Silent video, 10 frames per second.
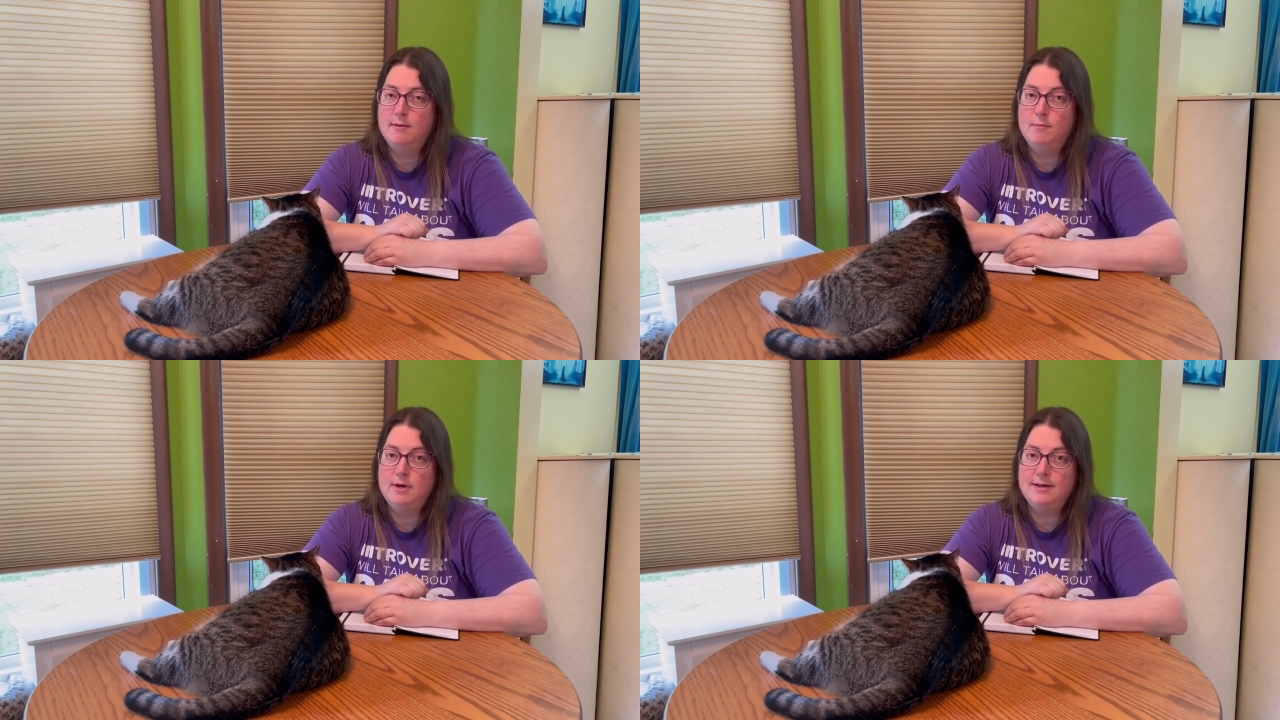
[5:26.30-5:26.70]

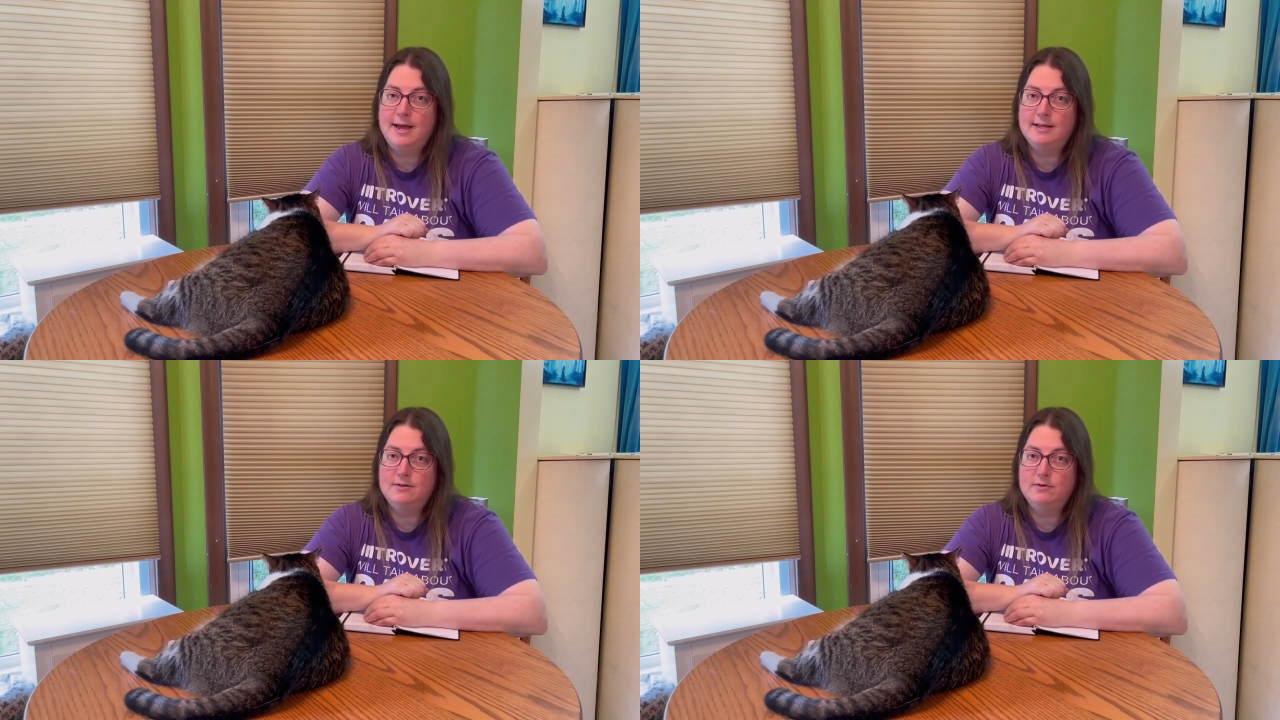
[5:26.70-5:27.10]
But
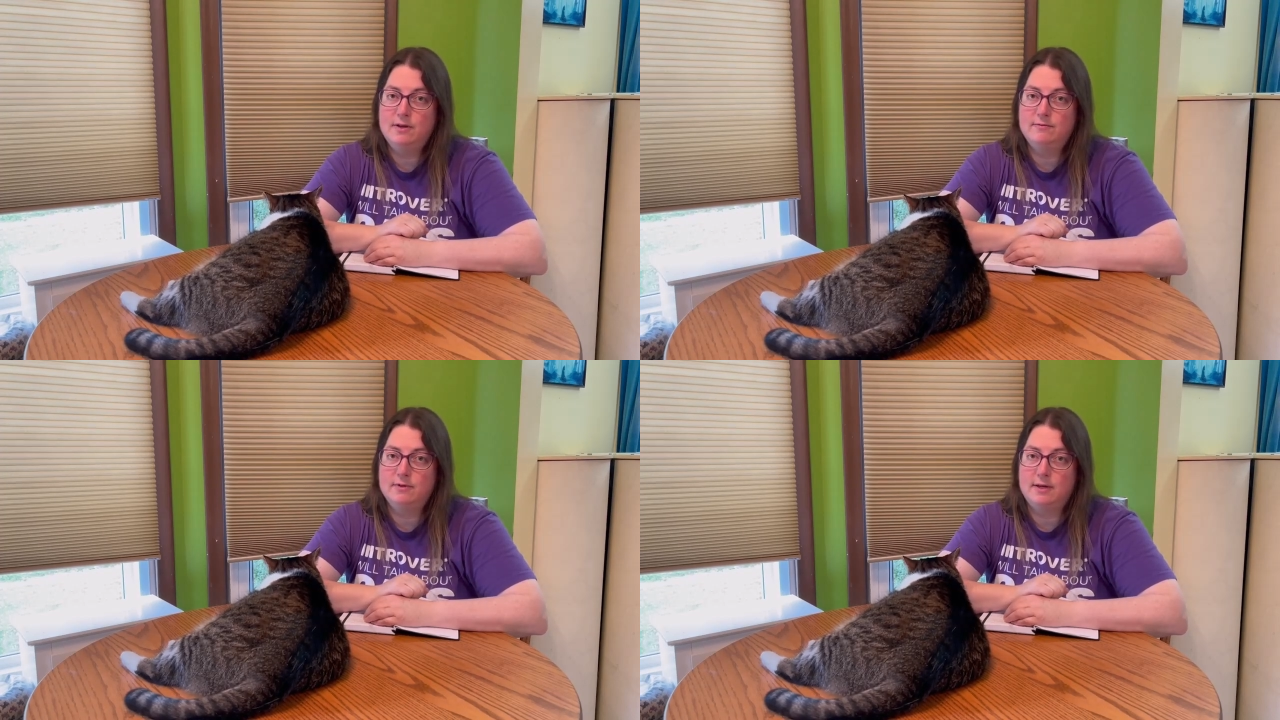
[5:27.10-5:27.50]
cats are
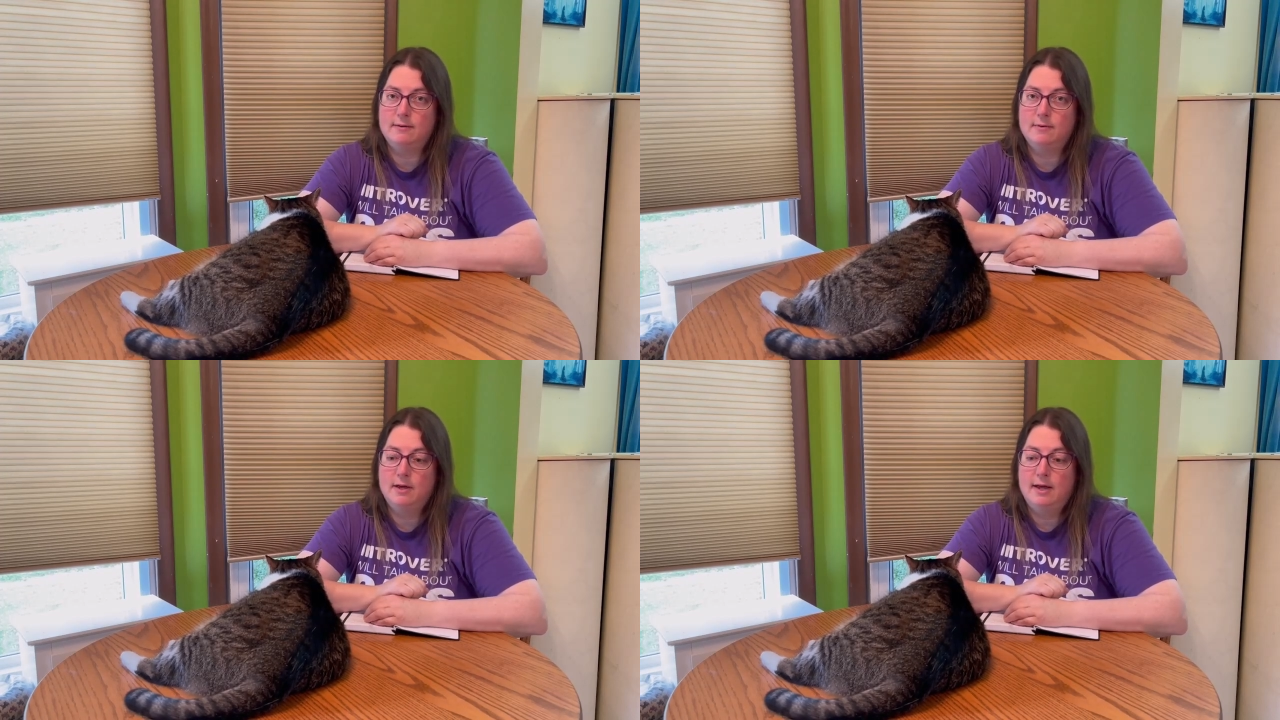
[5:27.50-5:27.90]

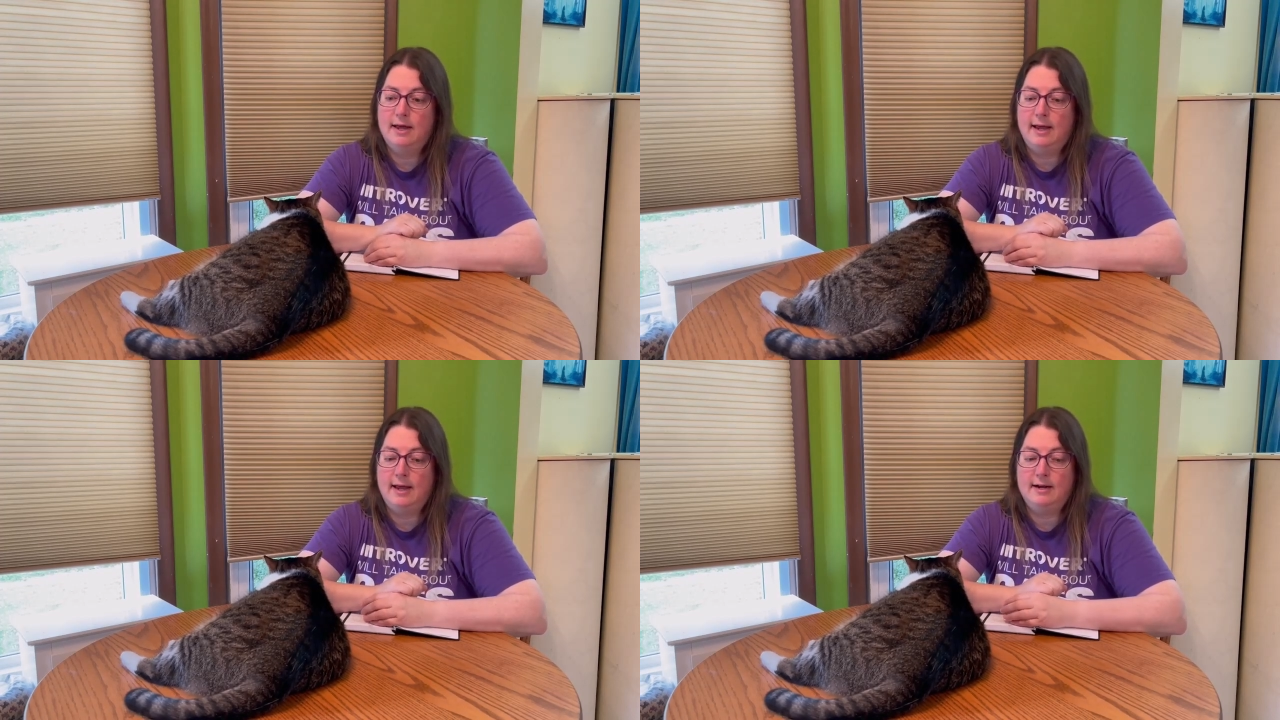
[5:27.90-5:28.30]
lovely.
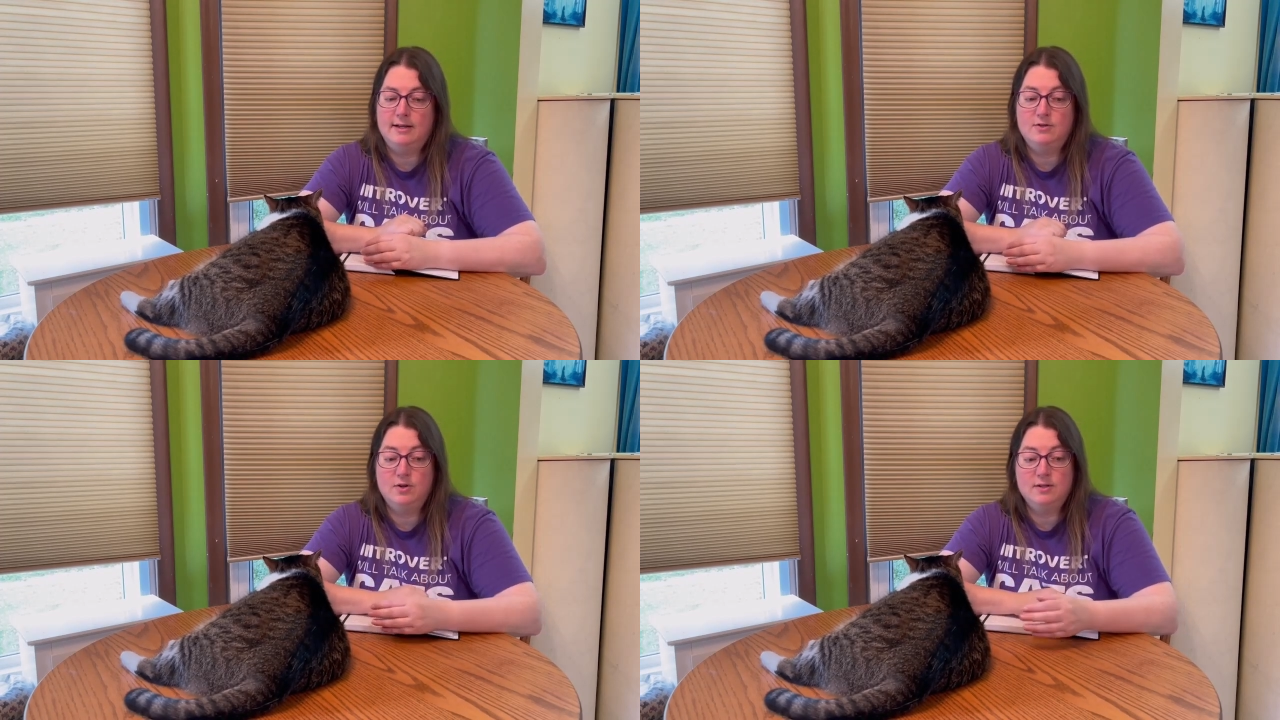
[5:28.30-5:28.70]
And
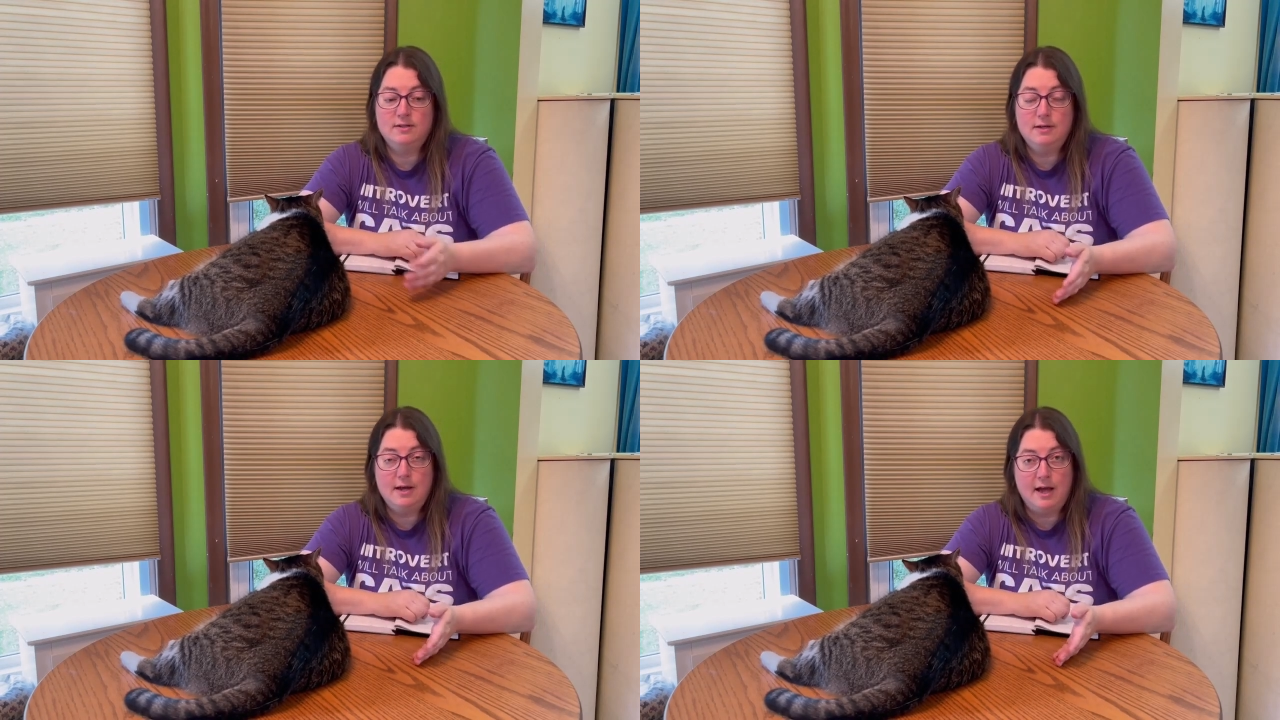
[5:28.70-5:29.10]
as you can see,